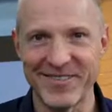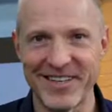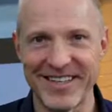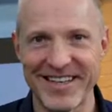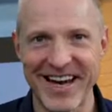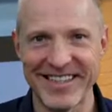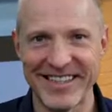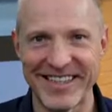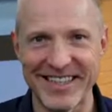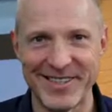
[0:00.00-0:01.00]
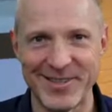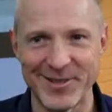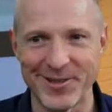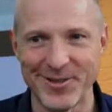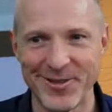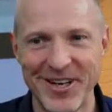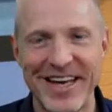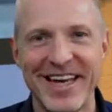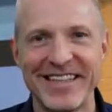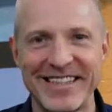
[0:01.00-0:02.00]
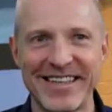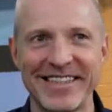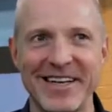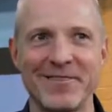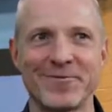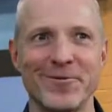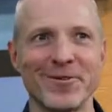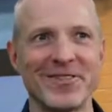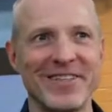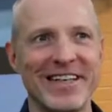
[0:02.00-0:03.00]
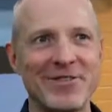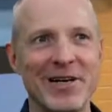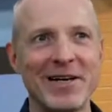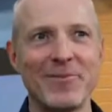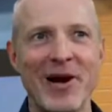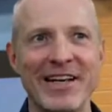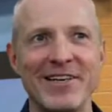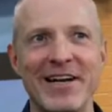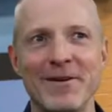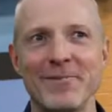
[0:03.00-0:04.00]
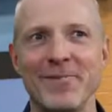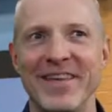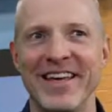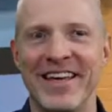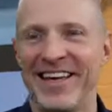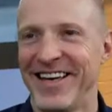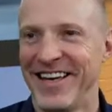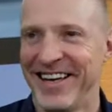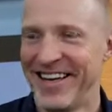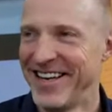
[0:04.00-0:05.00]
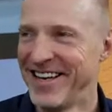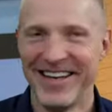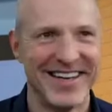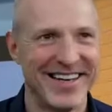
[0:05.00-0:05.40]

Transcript: I want it bigger on the screen, John. six eight four six. You got to practice. You got John, John and Garrett in the booth.